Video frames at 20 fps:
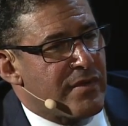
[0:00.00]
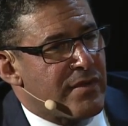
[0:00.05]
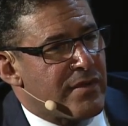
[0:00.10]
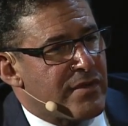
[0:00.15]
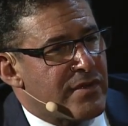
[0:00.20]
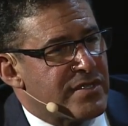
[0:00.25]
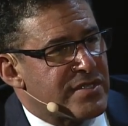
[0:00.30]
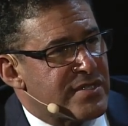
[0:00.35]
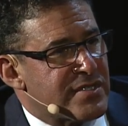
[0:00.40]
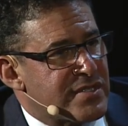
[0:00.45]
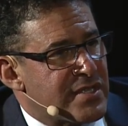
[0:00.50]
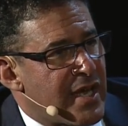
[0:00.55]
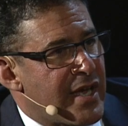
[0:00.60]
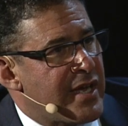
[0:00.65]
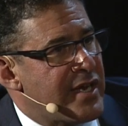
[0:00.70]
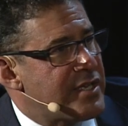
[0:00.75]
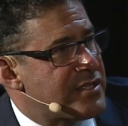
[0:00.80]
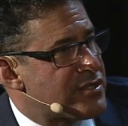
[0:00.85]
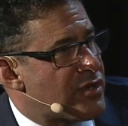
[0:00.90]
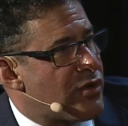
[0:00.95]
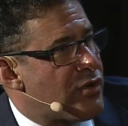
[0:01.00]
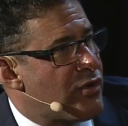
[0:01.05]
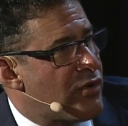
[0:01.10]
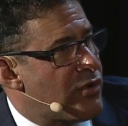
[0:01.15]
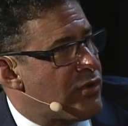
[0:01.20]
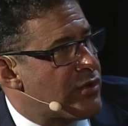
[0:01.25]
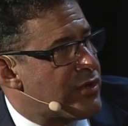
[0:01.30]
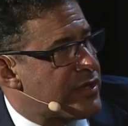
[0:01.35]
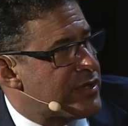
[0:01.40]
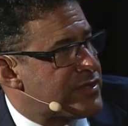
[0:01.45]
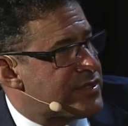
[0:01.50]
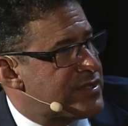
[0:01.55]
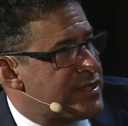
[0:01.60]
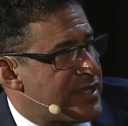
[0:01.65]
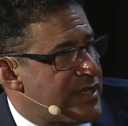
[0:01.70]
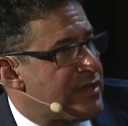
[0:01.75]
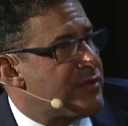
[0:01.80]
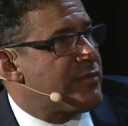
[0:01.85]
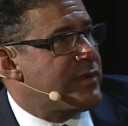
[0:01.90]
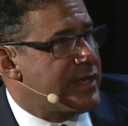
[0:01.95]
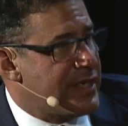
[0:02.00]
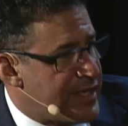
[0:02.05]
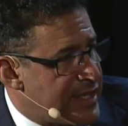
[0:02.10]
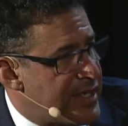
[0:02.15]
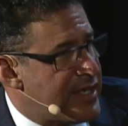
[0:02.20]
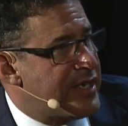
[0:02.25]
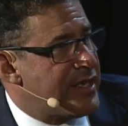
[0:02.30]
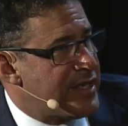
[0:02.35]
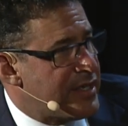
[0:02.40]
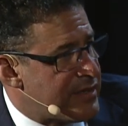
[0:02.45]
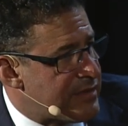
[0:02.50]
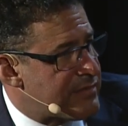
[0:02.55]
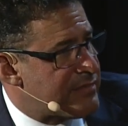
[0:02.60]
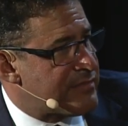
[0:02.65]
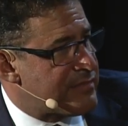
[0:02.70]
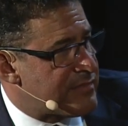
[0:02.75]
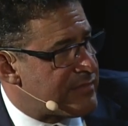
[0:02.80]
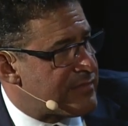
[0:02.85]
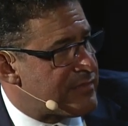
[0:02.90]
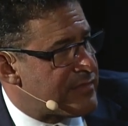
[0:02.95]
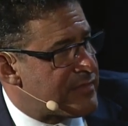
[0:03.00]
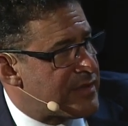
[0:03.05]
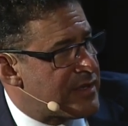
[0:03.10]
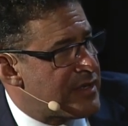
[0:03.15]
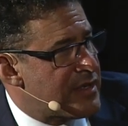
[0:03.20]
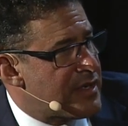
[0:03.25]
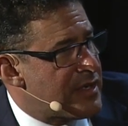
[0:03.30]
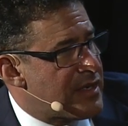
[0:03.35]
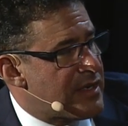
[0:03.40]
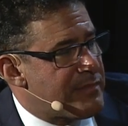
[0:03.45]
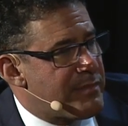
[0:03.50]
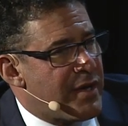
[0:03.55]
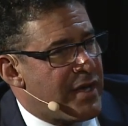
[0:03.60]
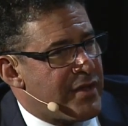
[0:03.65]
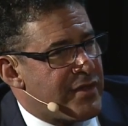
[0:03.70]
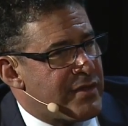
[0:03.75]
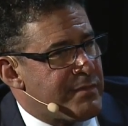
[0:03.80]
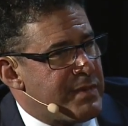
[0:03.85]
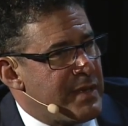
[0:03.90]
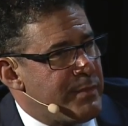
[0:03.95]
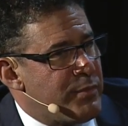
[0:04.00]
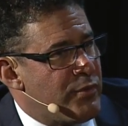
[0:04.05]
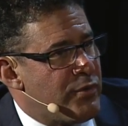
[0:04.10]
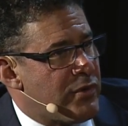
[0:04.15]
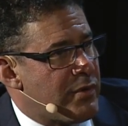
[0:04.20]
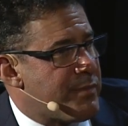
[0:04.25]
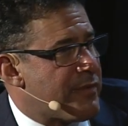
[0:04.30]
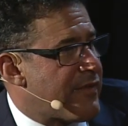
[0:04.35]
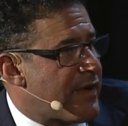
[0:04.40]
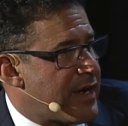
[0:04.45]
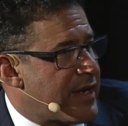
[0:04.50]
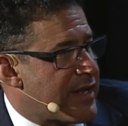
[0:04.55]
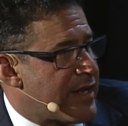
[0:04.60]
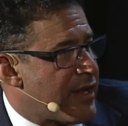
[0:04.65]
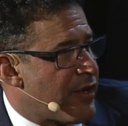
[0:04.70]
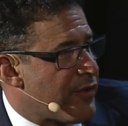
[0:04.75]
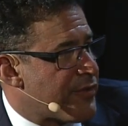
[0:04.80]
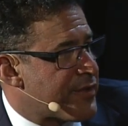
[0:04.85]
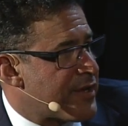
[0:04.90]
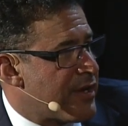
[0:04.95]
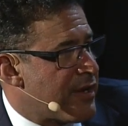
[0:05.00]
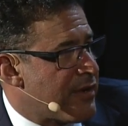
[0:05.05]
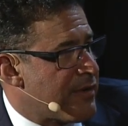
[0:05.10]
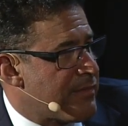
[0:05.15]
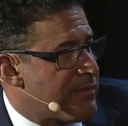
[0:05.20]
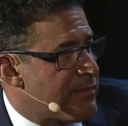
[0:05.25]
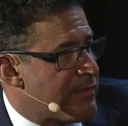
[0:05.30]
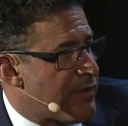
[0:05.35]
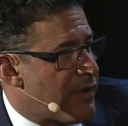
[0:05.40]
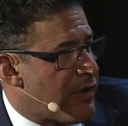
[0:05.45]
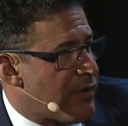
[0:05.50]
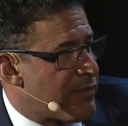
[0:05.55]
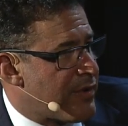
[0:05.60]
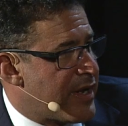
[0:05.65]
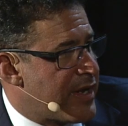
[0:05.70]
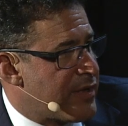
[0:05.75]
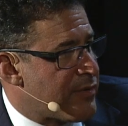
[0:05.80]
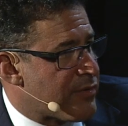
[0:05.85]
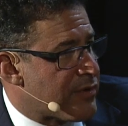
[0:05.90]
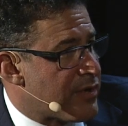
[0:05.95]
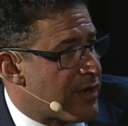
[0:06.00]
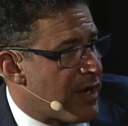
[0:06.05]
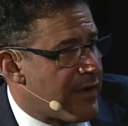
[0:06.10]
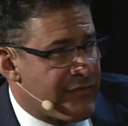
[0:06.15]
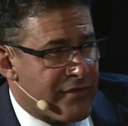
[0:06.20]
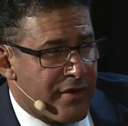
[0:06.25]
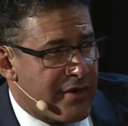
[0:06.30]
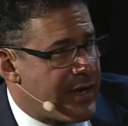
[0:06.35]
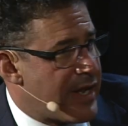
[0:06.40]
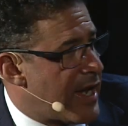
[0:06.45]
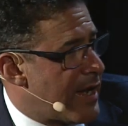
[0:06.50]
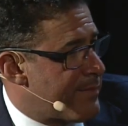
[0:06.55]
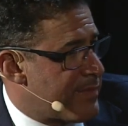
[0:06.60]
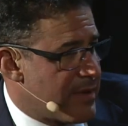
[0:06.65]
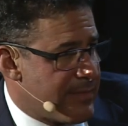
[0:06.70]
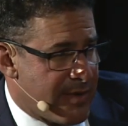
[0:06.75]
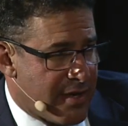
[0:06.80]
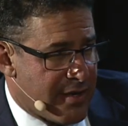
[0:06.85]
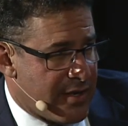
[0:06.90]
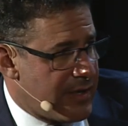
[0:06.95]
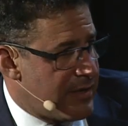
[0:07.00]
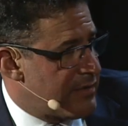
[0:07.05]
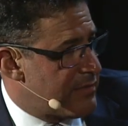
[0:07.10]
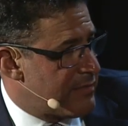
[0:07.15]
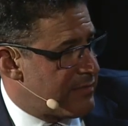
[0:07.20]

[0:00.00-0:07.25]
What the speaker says: The society as a whole could see that we needed it, but the people who were providing healthcare already were not very happy about it.